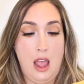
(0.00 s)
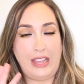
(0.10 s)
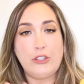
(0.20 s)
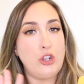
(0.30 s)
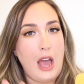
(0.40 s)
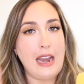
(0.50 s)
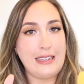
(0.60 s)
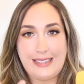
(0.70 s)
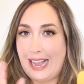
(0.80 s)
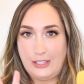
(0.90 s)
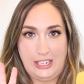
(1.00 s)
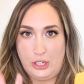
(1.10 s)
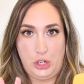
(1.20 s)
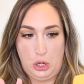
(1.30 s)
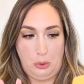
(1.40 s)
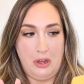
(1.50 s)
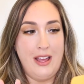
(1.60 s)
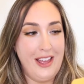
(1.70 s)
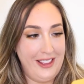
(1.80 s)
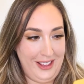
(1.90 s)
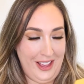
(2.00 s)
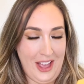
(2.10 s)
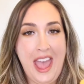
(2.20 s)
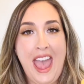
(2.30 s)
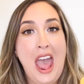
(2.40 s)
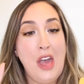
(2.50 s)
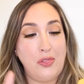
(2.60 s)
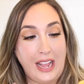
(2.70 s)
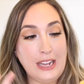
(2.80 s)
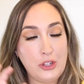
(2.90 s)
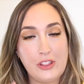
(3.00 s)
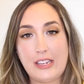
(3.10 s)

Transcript: These are not a sexy shoe. These are